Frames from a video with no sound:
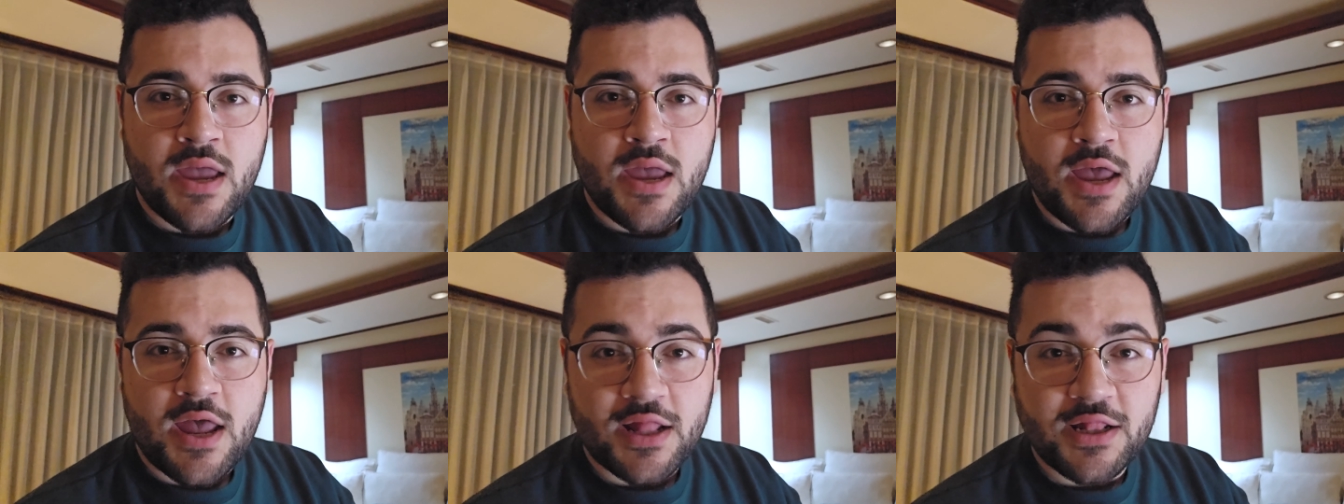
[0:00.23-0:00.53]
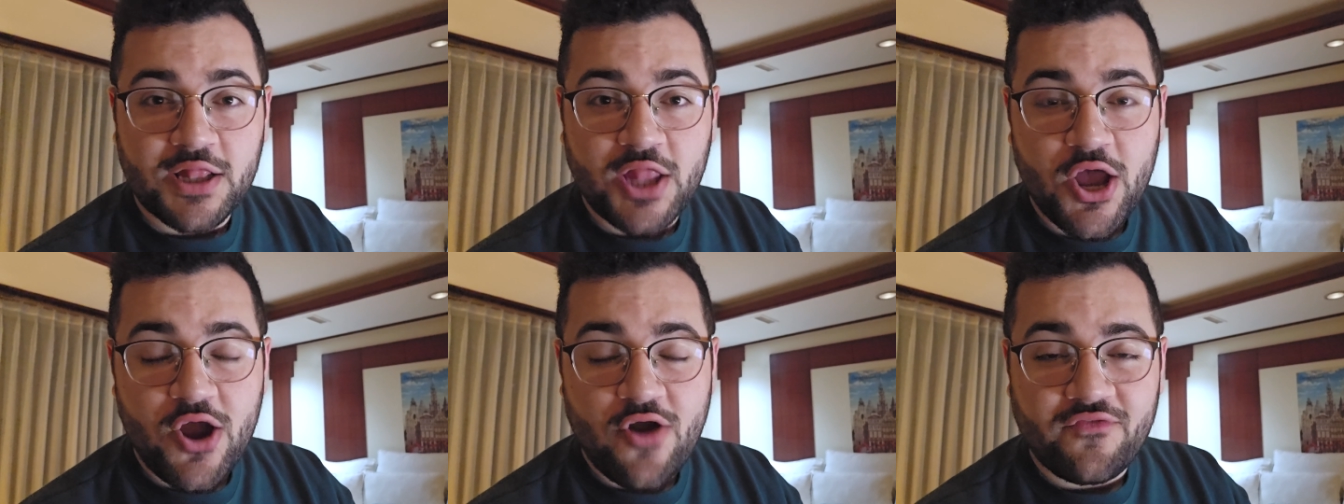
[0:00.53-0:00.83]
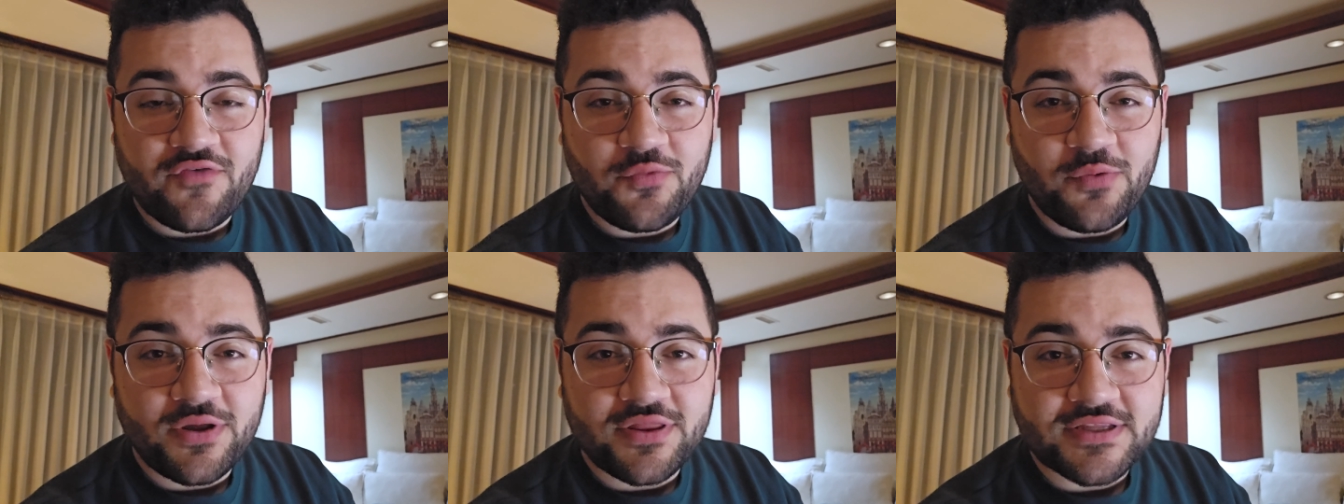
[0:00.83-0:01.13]
Hello,
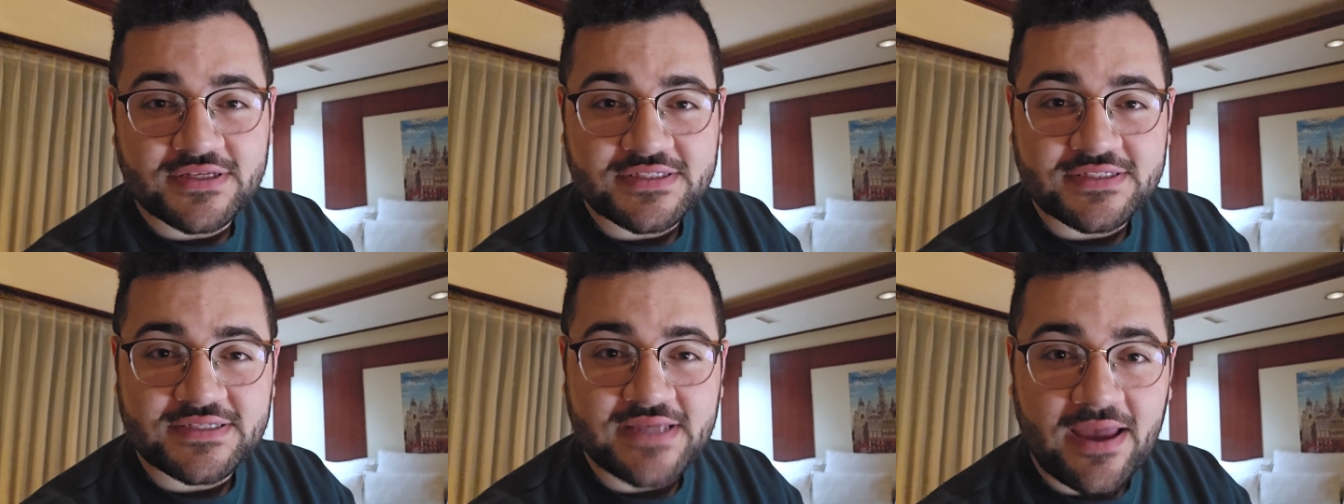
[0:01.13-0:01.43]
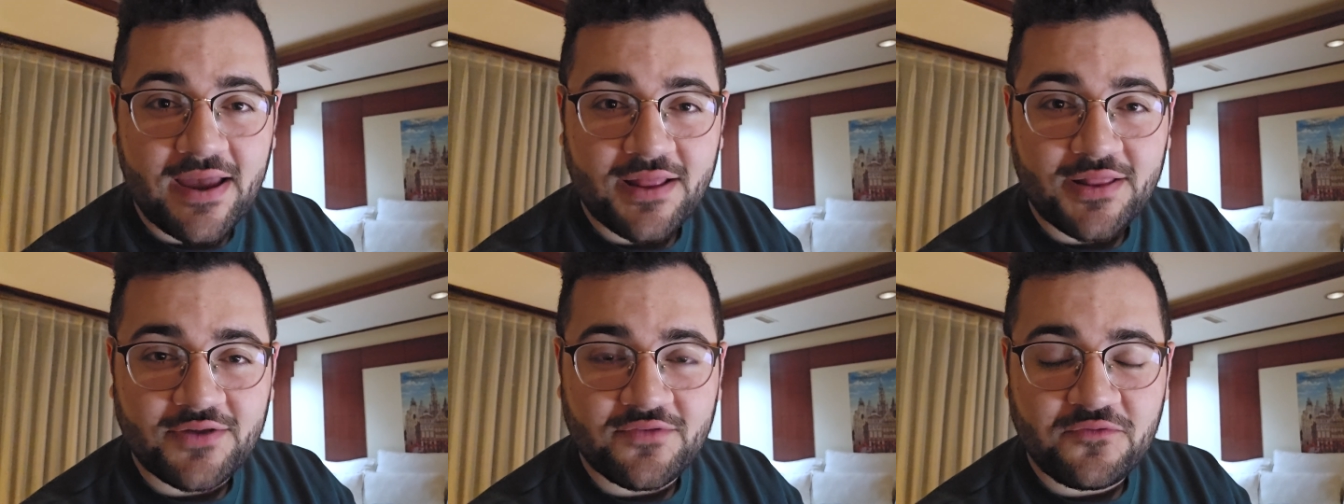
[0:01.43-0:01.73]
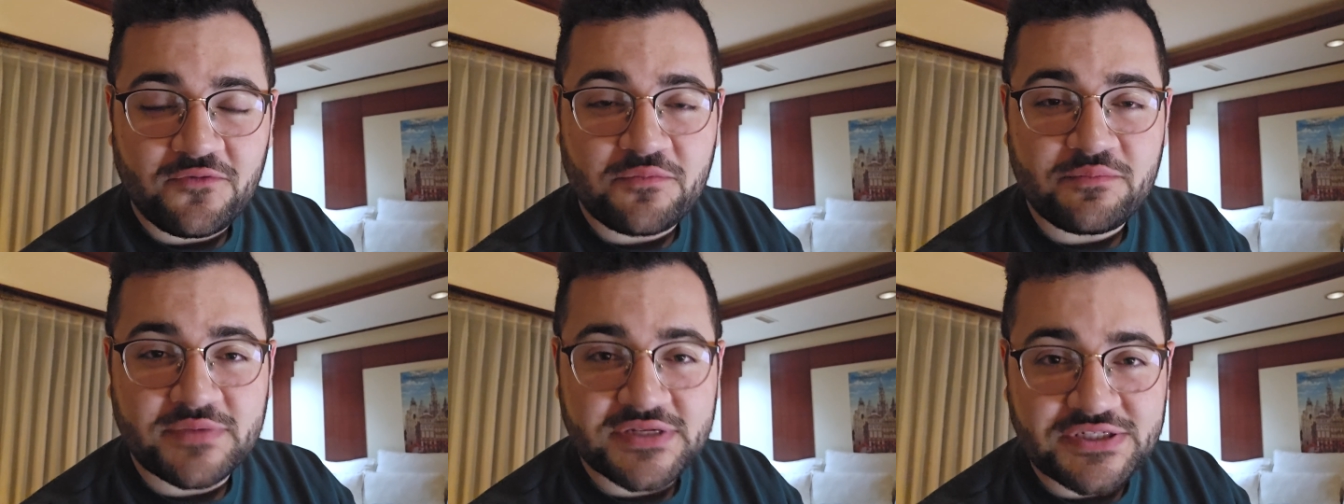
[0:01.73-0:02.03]
everyone. This is Alan
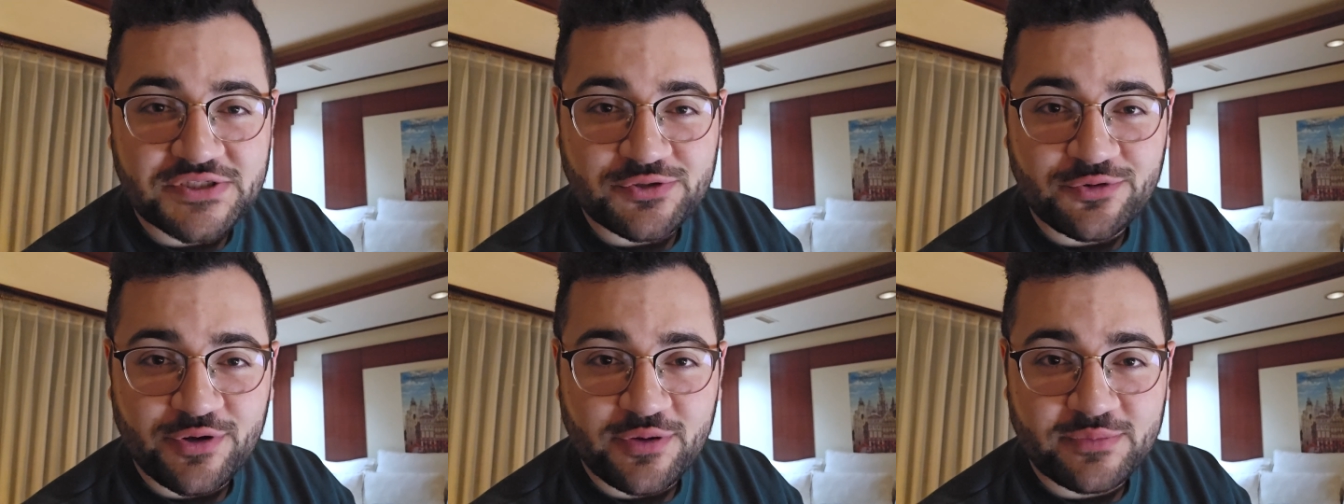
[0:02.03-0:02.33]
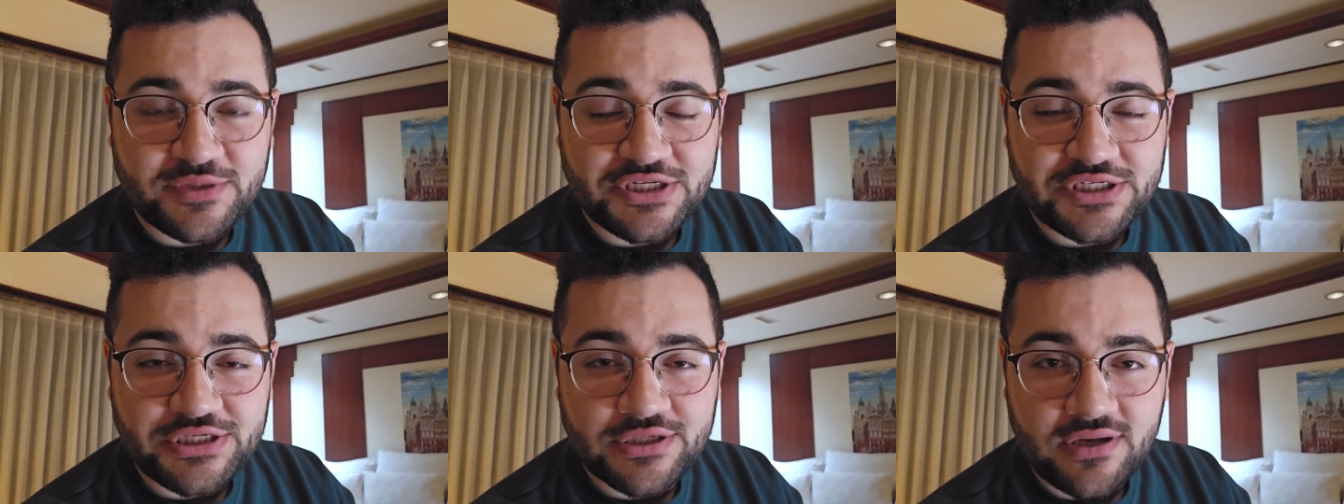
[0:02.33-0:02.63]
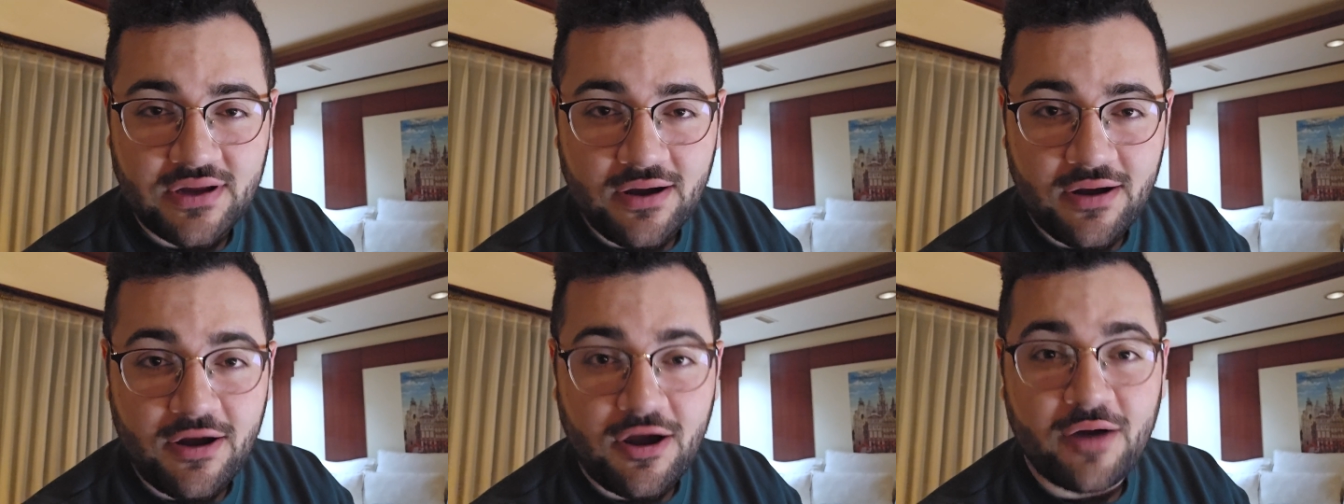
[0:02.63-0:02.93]
from
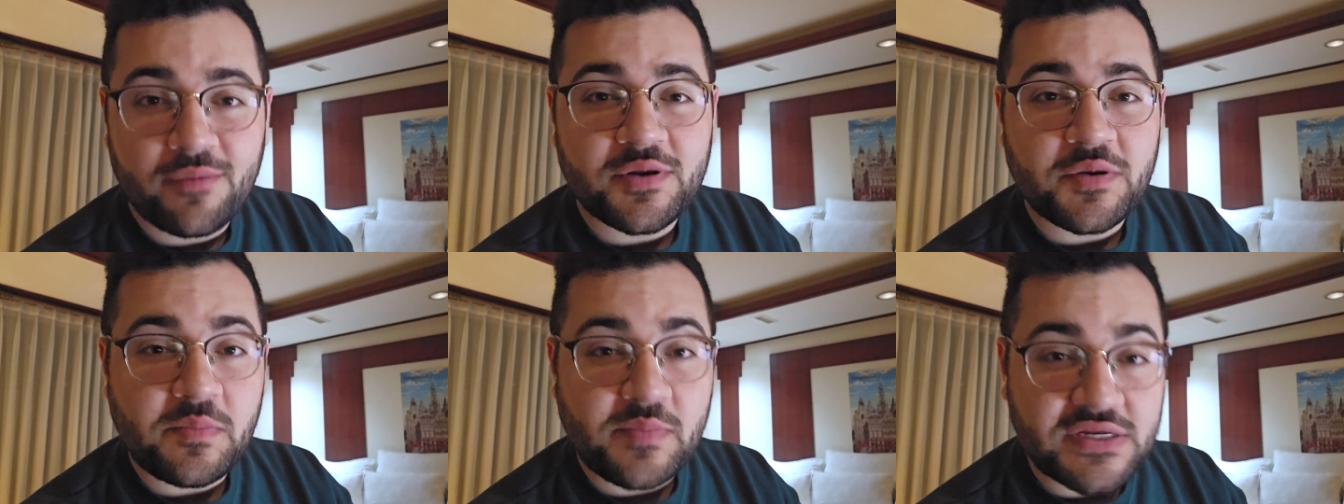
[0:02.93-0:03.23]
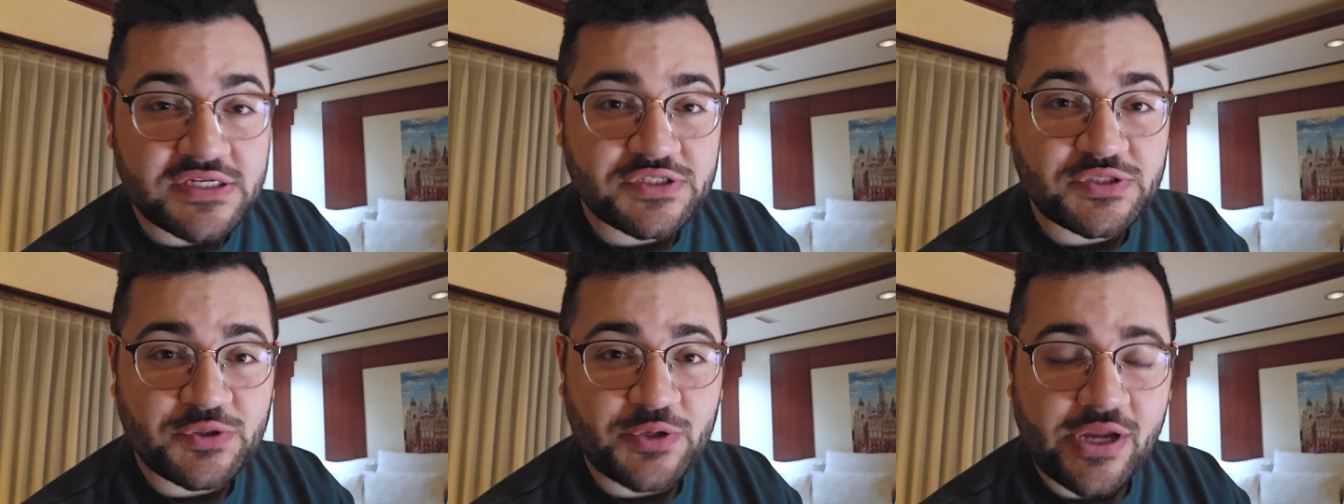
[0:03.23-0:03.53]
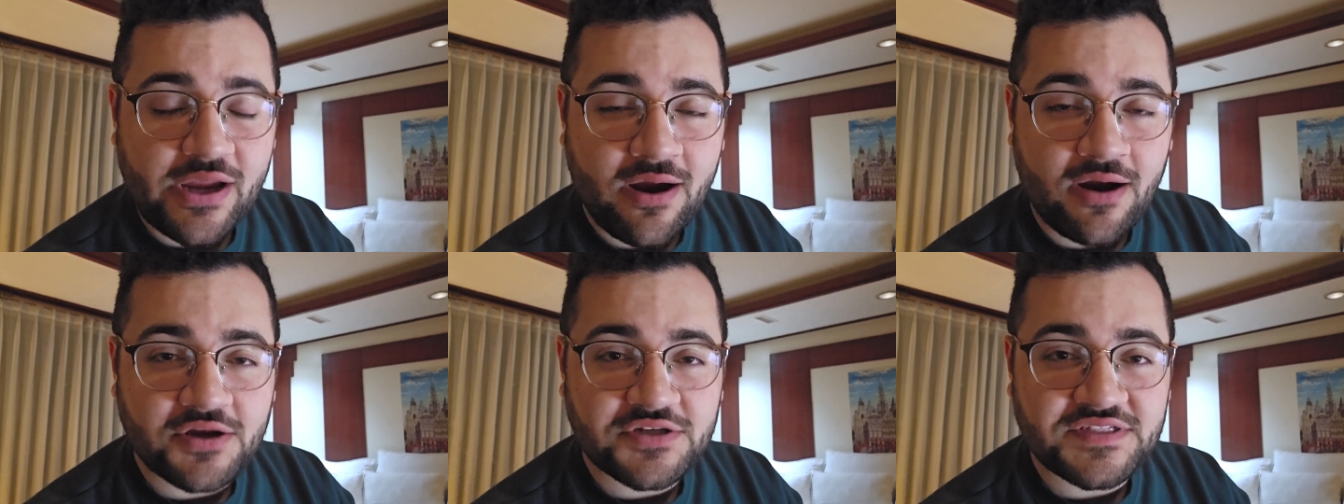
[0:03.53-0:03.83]
MysteryMTG.com and Mystery
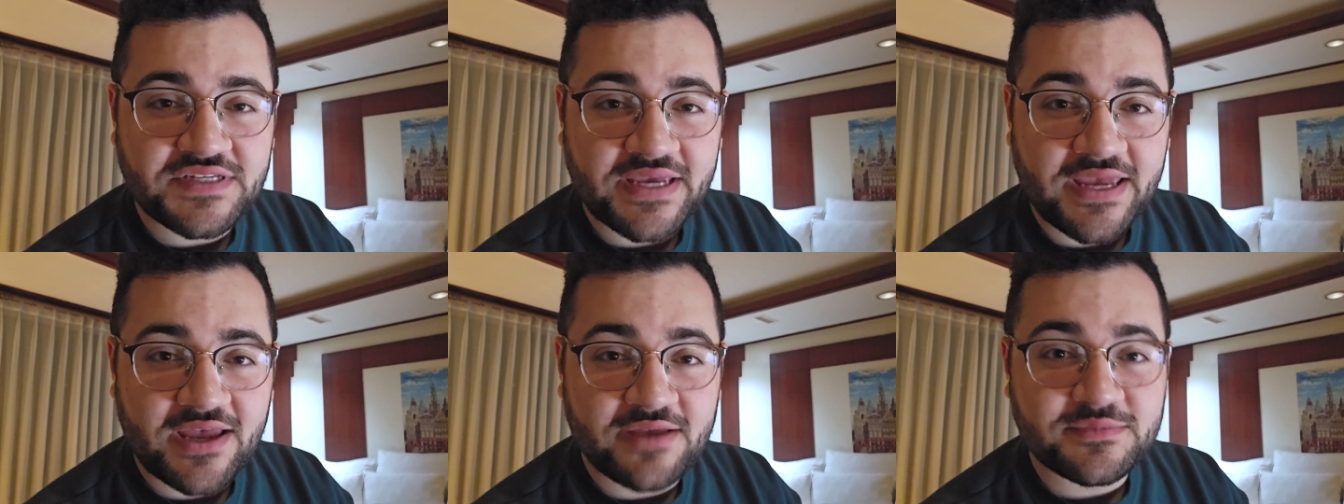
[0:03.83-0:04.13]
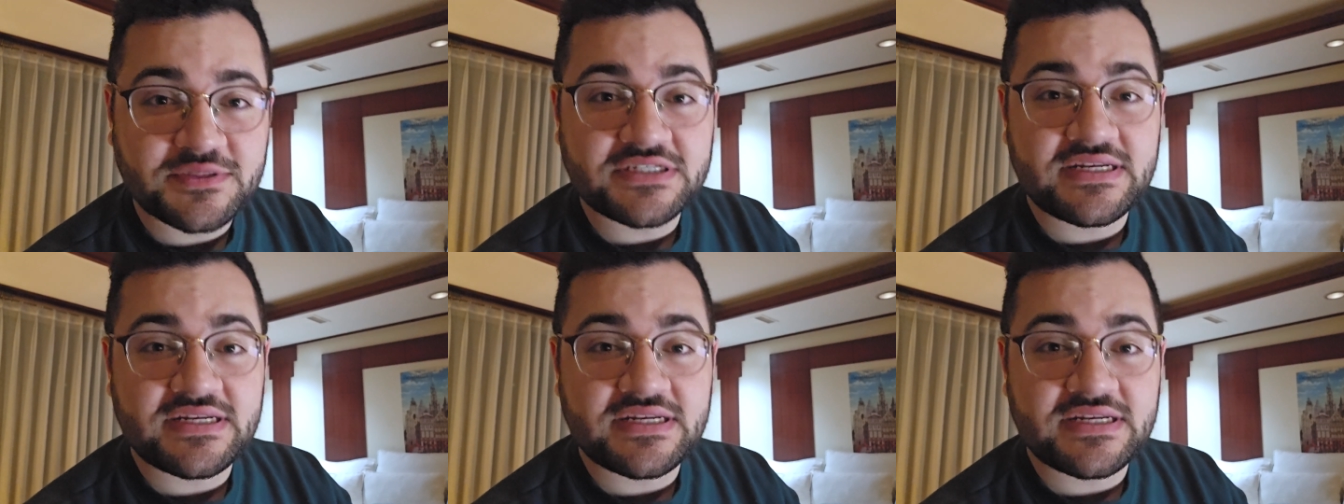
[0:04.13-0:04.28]
Cards and Games.